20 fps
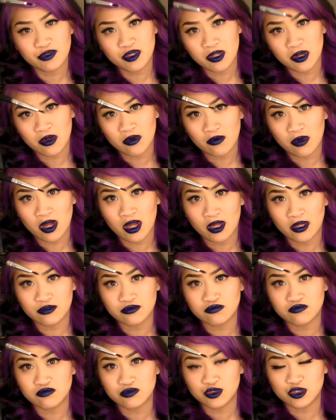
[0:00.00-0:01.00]
you know,
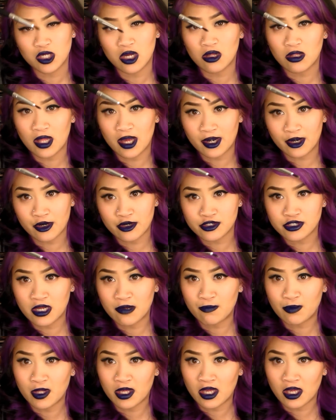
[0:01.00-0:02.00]
gel liner
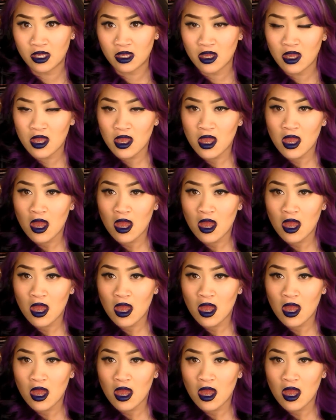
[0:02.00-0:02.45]
type thing.